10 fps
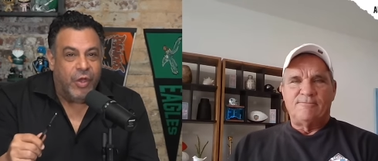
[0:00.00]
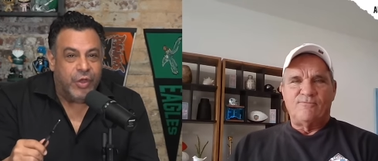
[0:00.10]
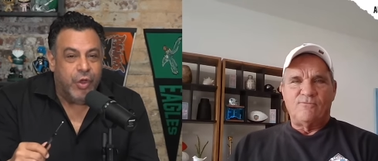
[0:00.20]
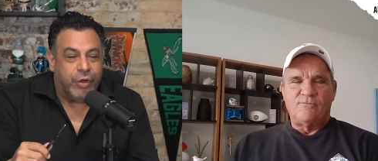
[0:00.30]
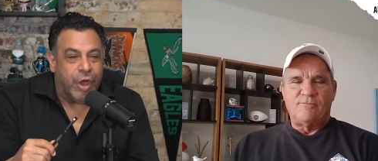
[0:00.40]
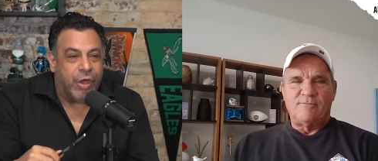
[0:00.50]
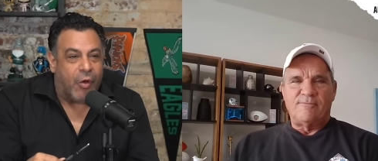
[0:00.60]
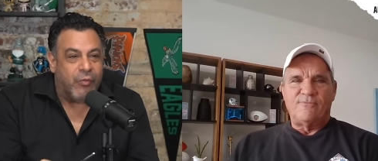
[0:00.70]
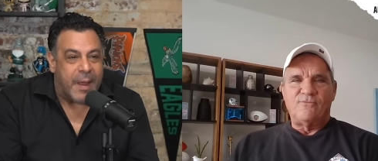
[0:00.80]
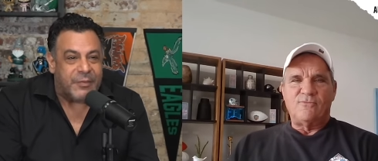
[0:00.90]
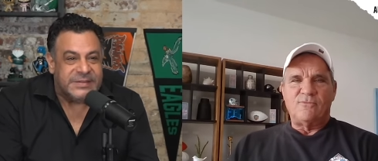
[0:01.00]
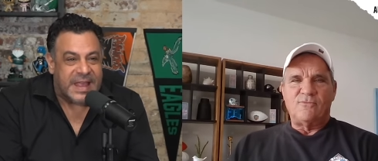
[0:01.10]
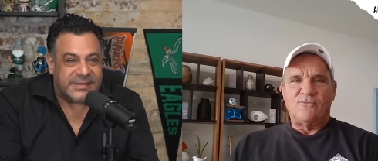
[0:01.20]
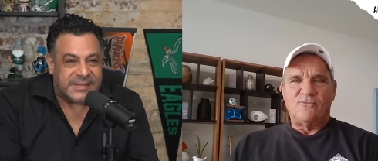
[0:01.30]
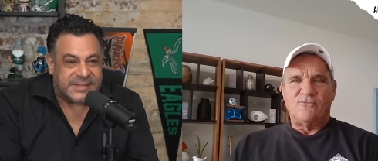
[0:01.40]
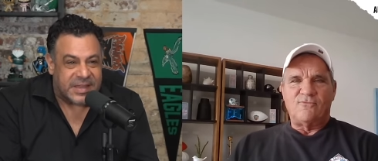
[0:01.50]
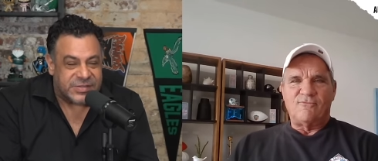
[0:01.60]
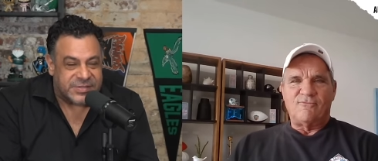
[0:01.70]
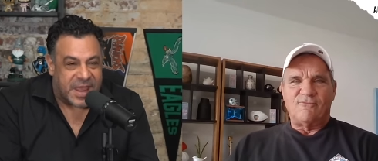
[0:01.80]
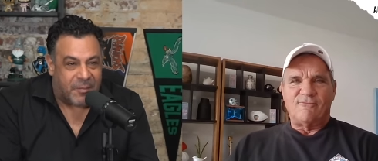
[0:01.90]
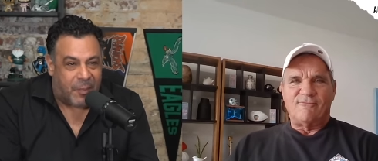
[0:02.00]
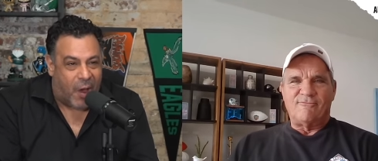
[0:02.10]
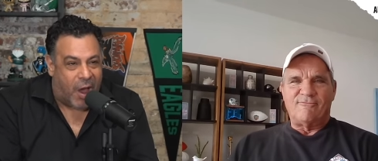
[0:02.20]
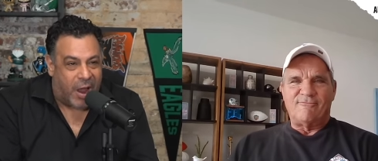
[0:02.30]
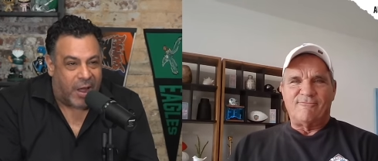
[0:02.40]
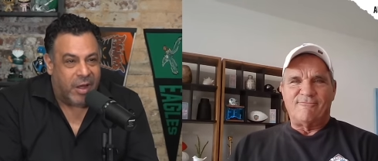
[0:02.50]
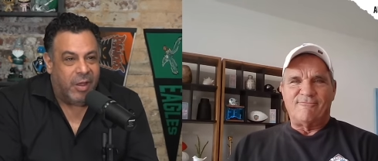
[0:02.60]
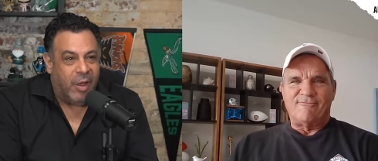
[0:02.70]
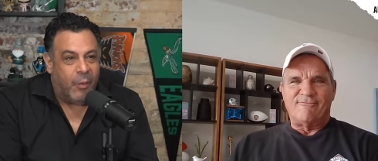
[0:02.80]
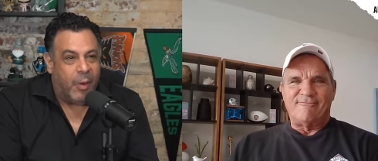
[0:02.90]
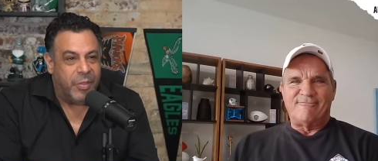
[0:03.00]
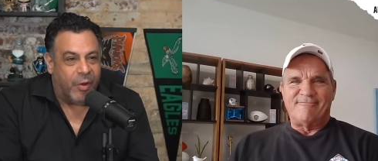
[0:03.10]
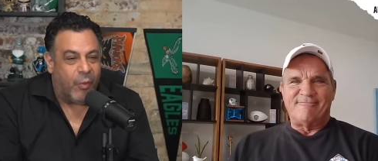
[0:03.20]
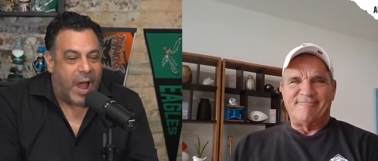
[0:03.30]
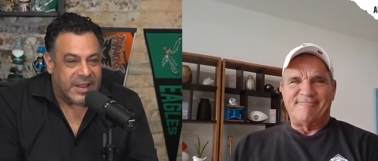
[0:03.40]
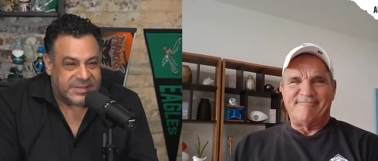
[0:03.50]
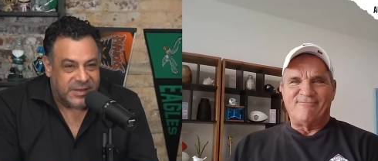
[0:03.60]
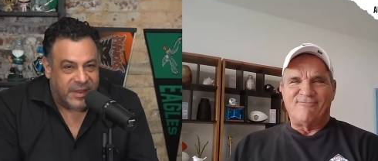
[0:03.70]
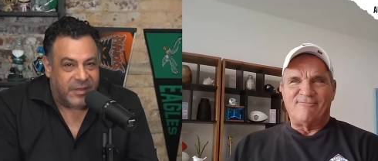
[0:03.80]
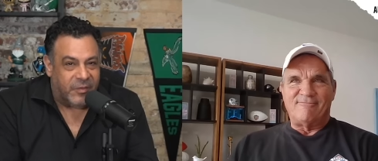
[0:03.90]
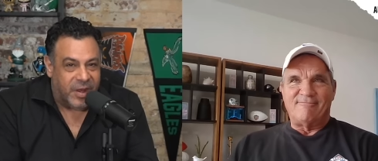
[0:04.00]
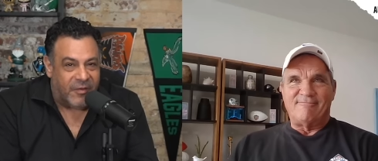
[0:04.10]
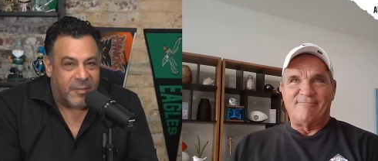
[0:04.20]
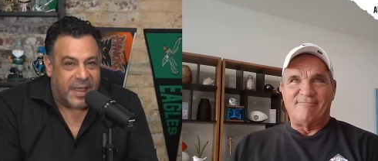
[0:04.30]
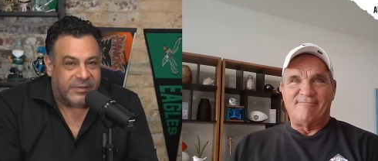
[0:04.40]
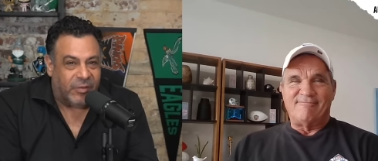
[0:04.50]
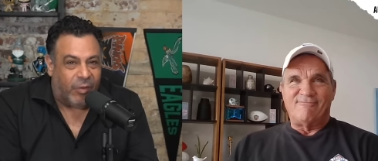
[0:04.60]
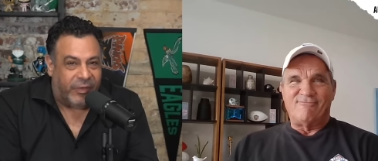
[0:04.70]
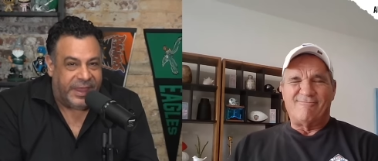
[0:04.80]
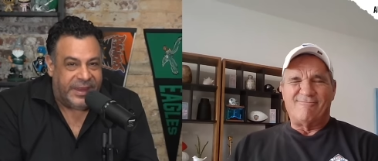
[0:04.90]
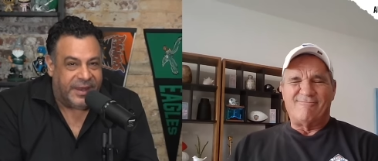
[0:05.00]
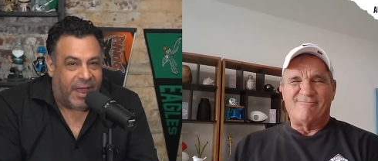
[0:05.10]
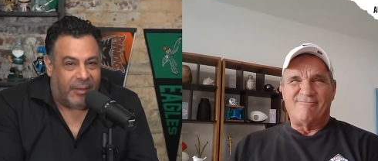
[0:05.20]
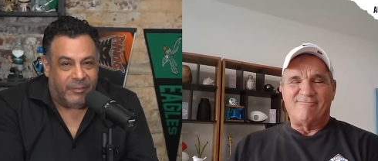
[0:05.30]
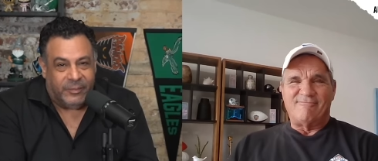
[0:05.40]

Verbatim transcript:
Speaker 1: you could go represent the Sixers at a bar when they're watching the, when everybody's all heated up.